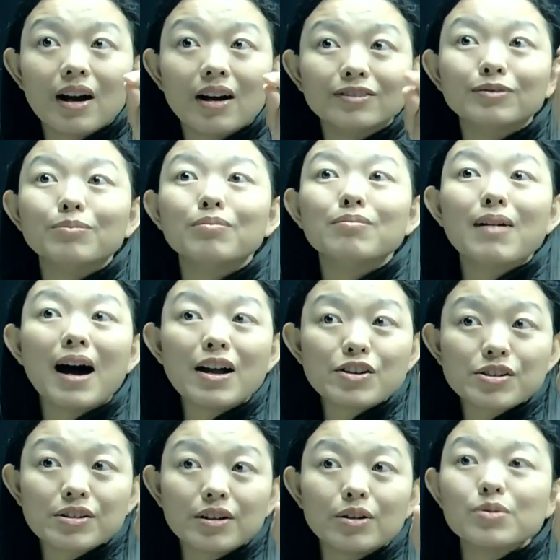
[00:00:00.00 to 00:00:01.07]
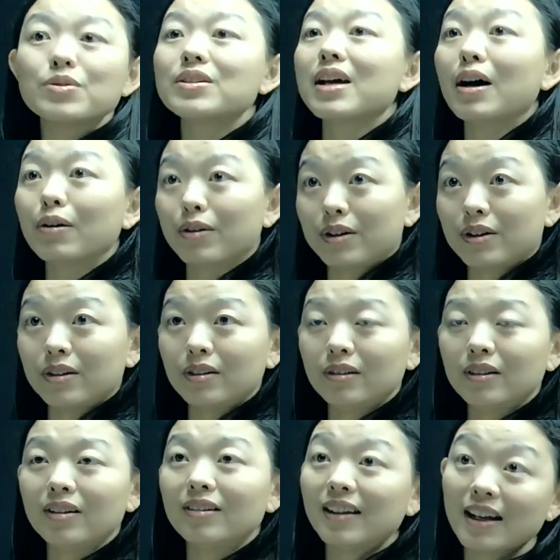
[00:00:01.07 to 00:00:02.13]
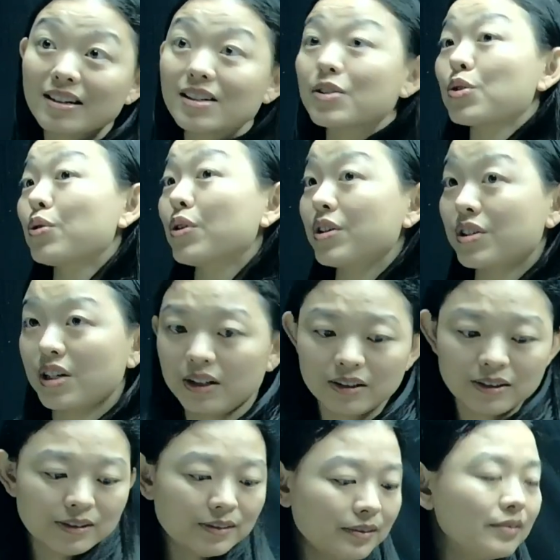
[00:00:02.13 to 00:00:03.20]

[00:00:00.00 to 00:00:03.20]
of marginal seller, that is Chrissy.